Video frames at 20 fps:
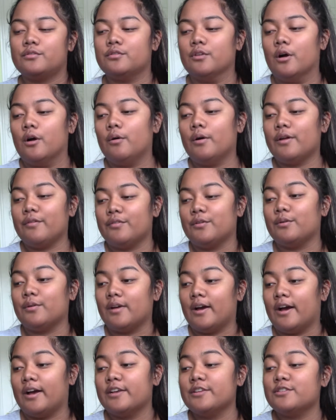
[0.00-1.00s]
So if you
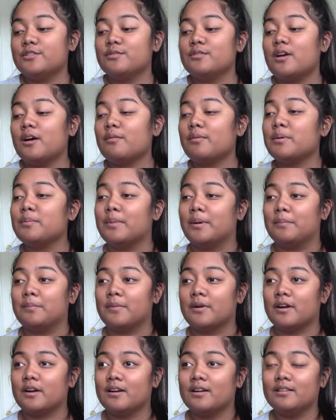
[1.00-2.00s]
guys do not
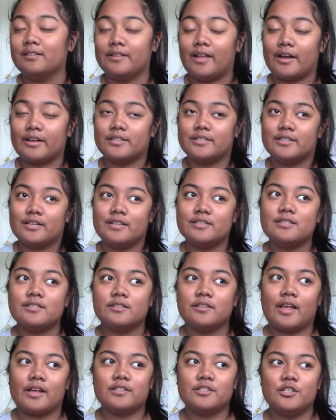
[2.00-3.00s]
remember Lexus,
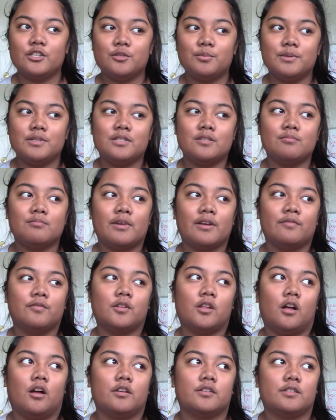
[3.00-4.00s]
Lexus was in my
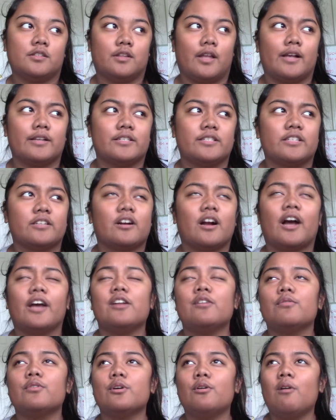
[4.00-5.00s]
vlogs last year. I
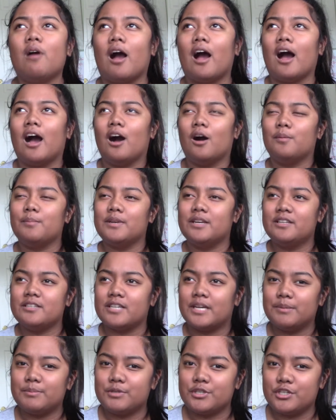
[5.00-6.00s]
don't know how many
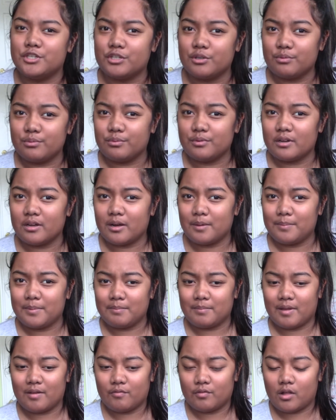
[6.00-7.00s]
times she's shown up
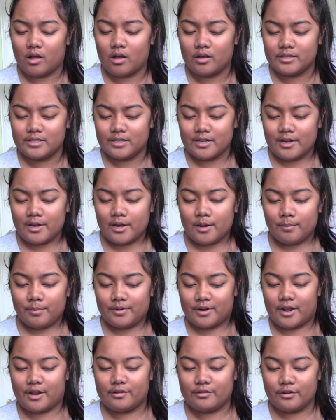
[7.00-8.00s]
in my vlogs,
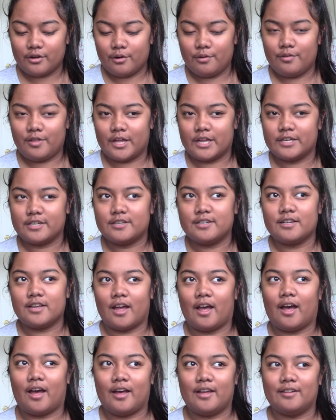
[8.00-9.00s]
but I know that she
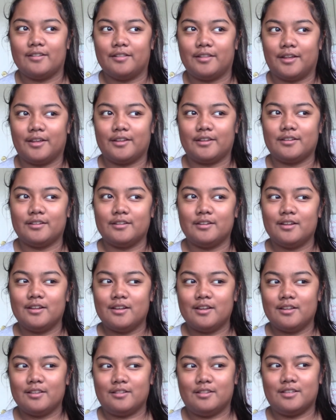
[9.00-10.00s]
had like
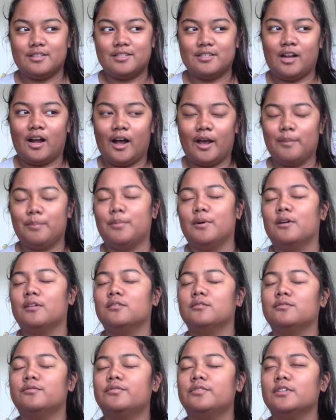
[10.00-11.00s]
this type
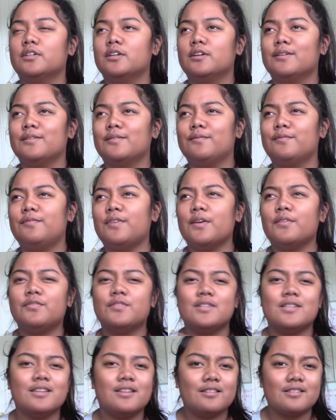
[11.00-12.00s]
of
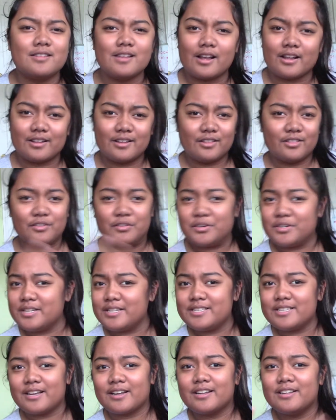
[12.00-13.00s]
15 second,
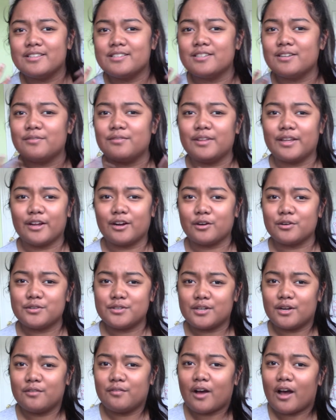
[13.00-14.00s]
13 seconds of like
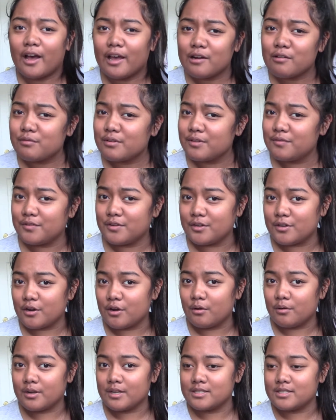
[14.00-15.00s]
herself. I don't even
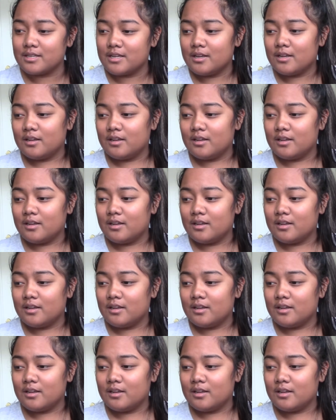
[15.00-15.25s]
know because